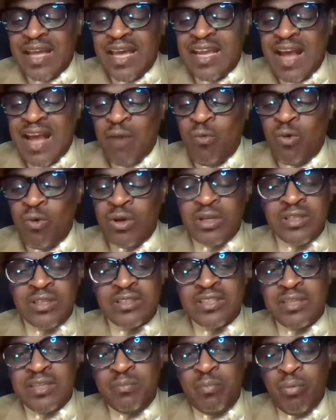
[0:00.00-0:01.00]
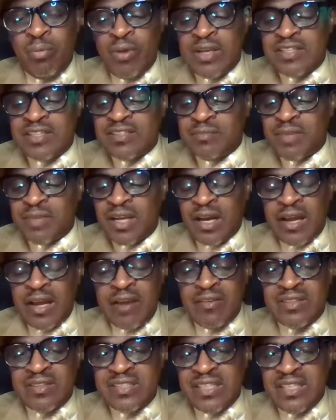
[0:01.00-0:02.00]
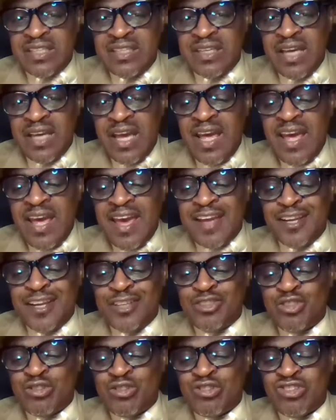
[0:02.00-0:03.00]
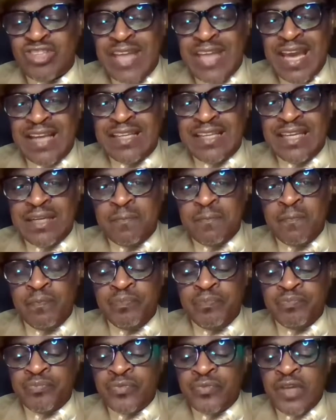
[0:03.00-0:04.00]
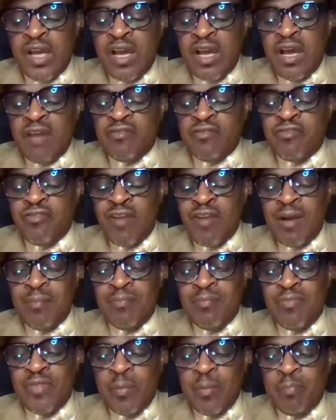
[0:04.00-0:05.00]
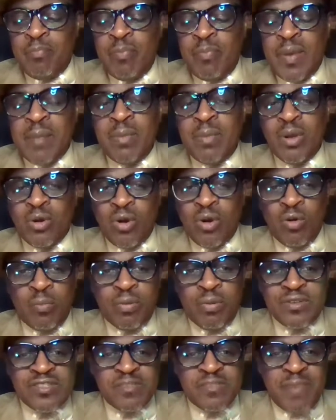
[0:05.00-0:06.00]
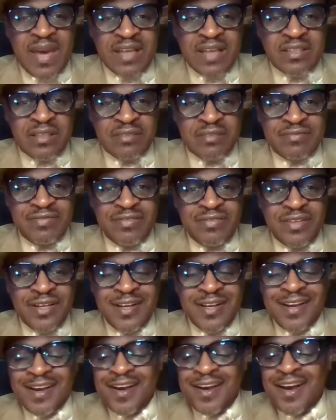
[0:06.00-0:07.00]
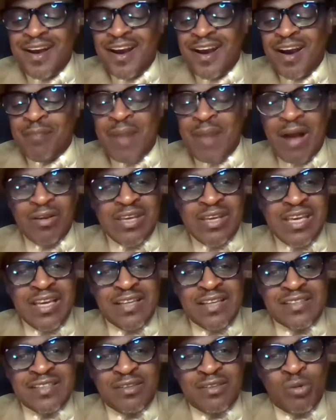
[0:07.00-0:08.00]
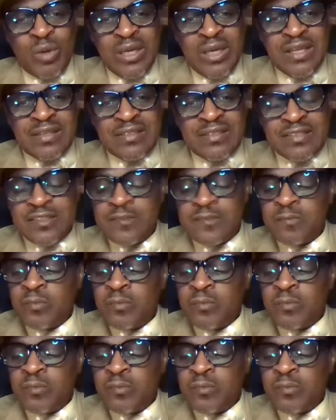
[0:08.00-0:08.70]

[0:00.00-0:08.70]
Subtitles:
I want to bring some clarity and understanding from the biblical perspective about kings and queens.